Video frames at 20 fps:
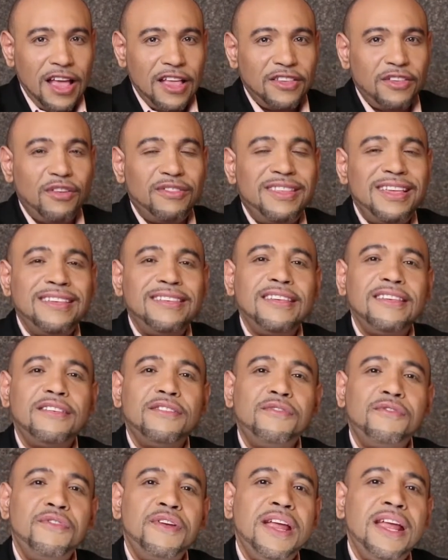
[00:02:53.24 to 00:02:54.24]
So this
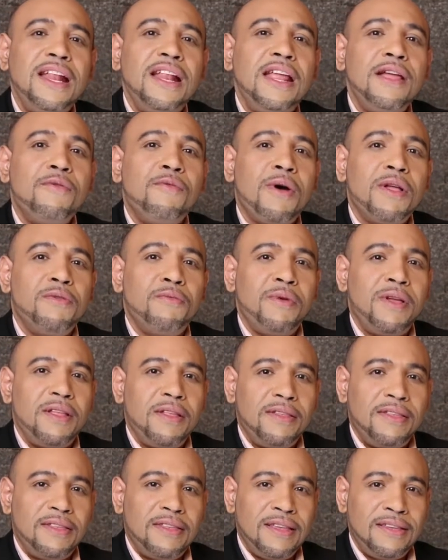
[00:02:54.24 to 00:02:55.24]
is really what
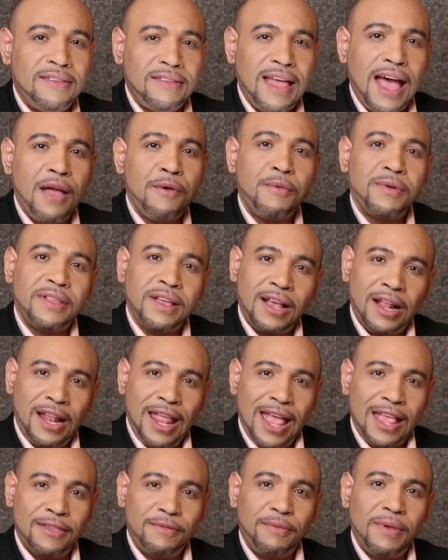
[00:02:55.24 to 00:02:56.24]
we design with the
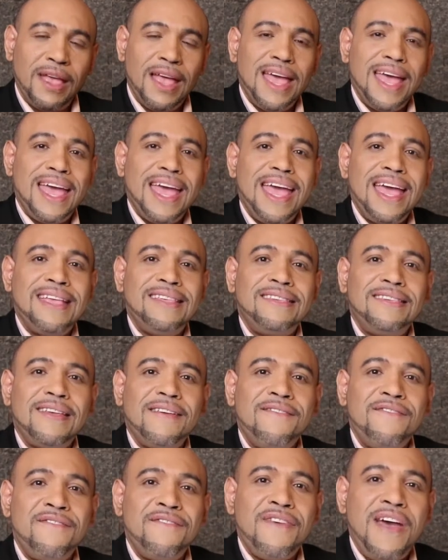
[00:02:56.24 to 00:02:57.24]
CLASP. It's
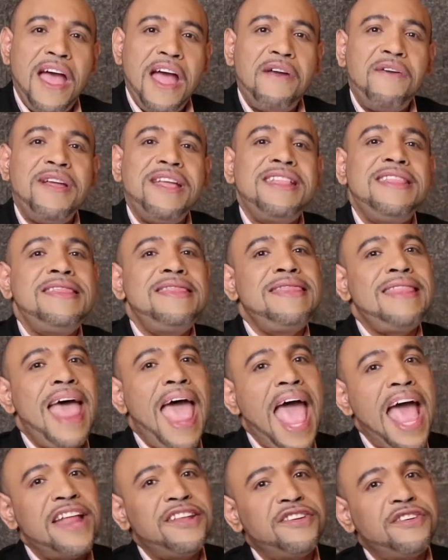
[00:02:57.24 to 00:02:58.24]
a very
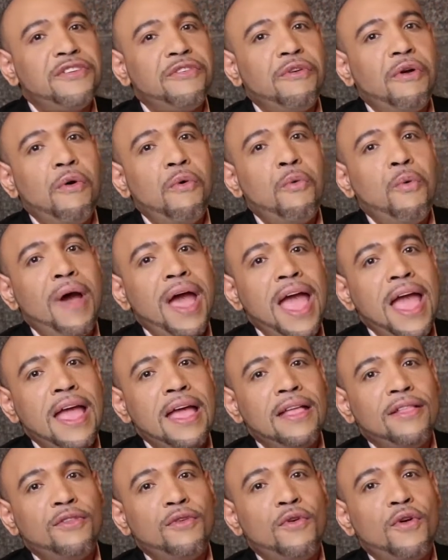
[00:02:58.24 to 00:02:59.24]
natural
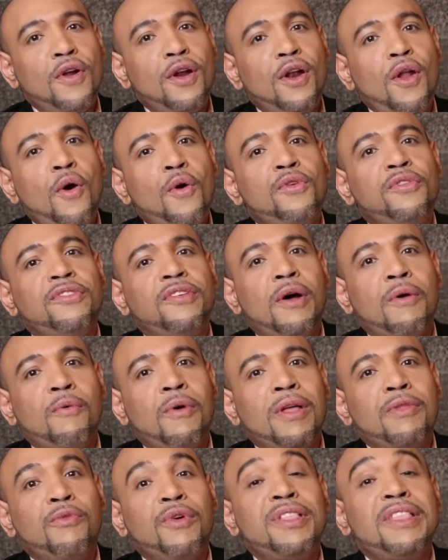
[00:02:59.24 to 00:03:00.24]
way to close
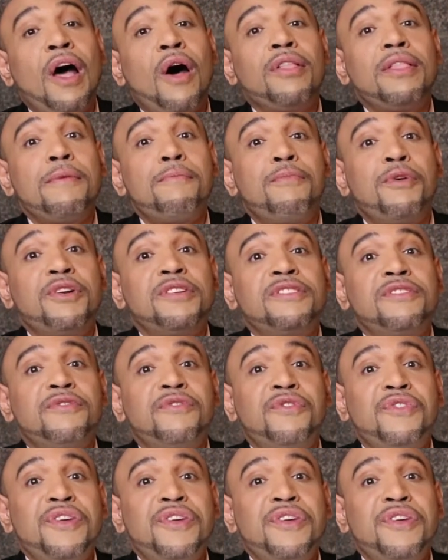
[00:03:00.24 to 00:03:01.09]
someone without the person